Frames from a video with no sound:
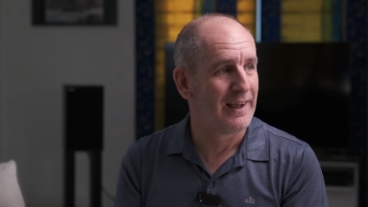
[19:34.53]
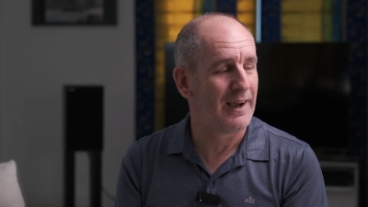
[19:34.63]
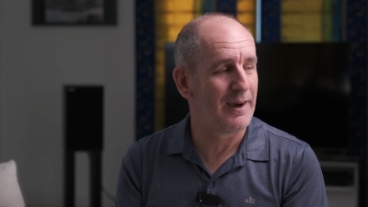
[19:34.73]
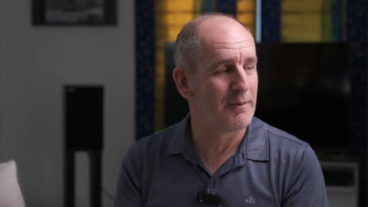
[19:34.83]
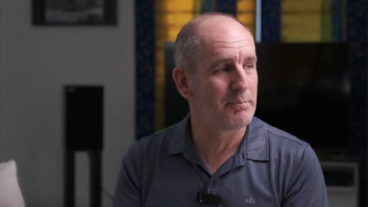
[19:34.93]

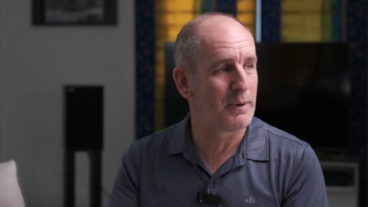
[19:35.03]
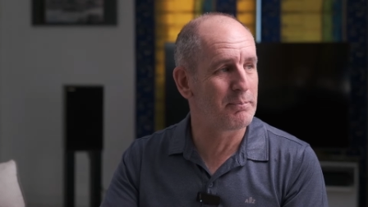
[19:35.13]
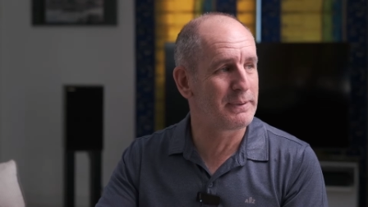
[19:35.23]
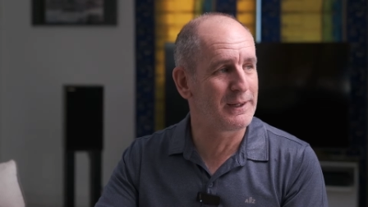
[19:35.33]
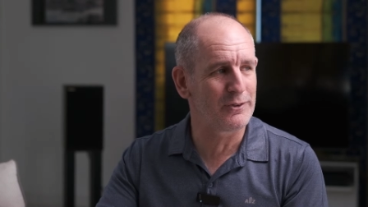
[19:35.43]
Uh, but
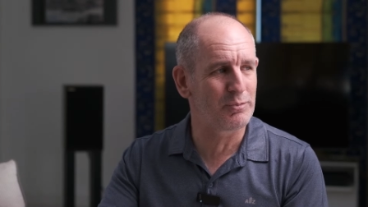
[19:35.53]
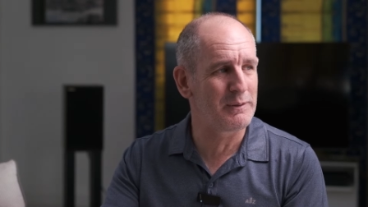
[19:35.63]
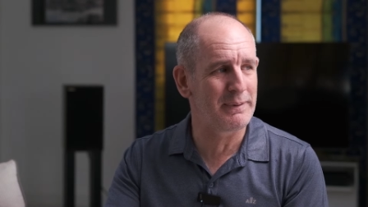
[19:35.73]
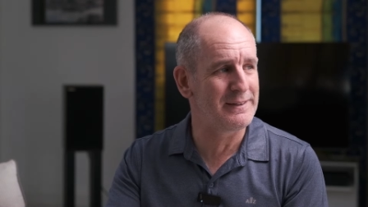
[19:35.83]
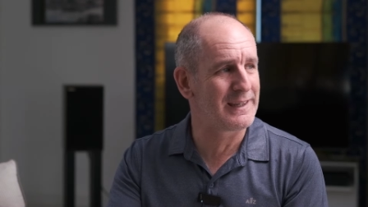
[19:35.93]
because we've
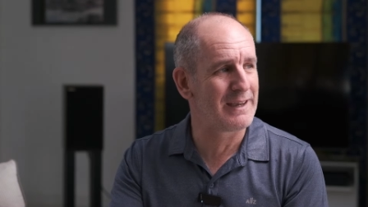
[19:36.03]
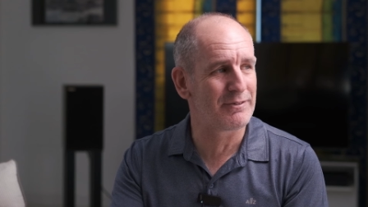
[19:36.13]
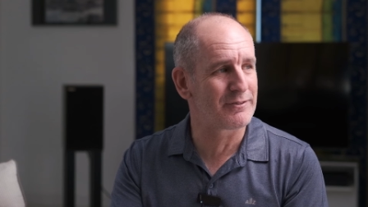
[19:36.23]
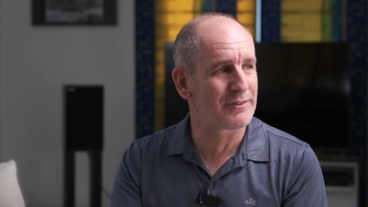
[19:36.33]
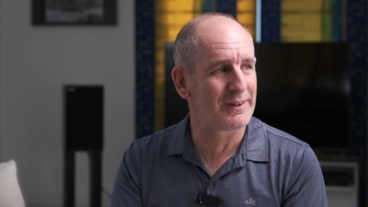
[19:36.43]
been together
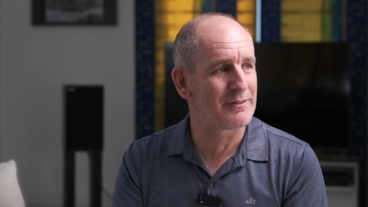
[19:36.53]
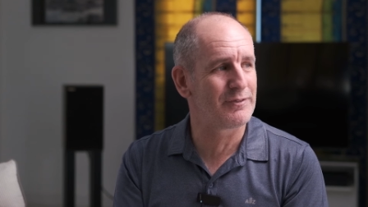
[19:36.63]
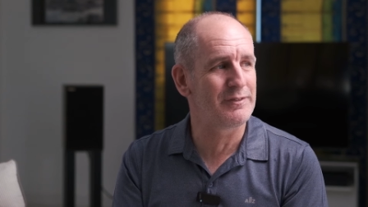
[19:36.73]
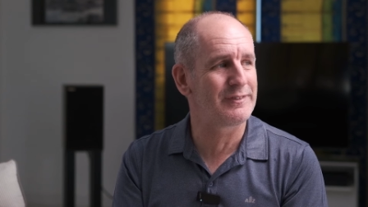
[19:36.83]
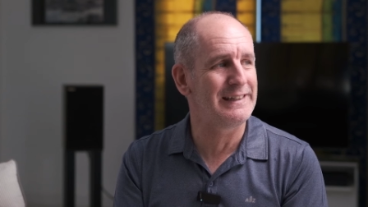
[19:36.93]
for like
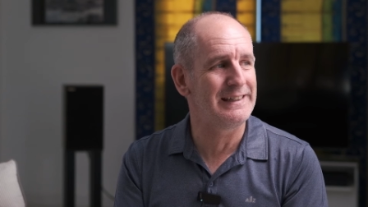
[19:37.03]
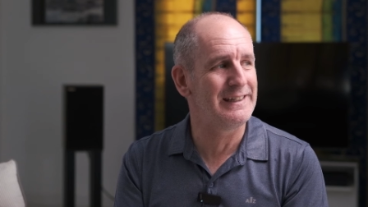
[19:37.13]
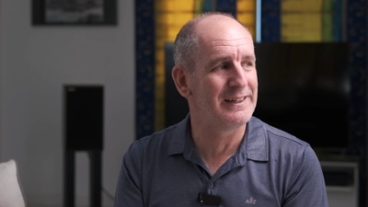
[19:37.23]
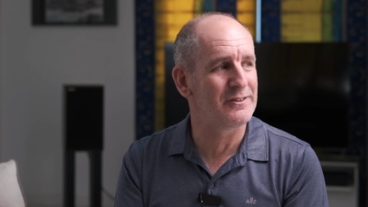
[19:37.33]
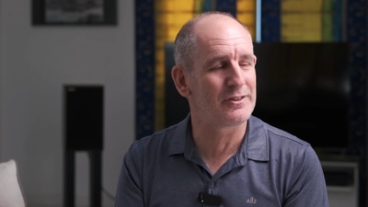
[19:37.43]
15 yes.
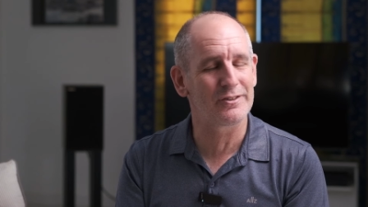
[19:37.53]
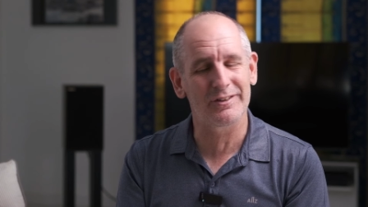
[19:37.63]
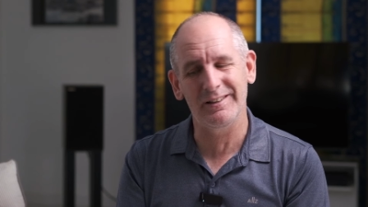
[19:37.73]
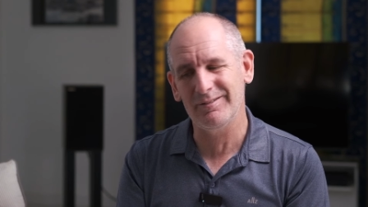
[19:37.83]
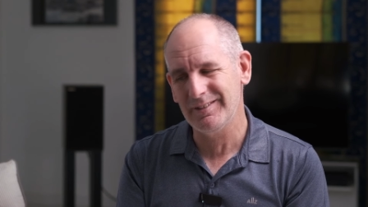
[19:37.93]
years, I was like,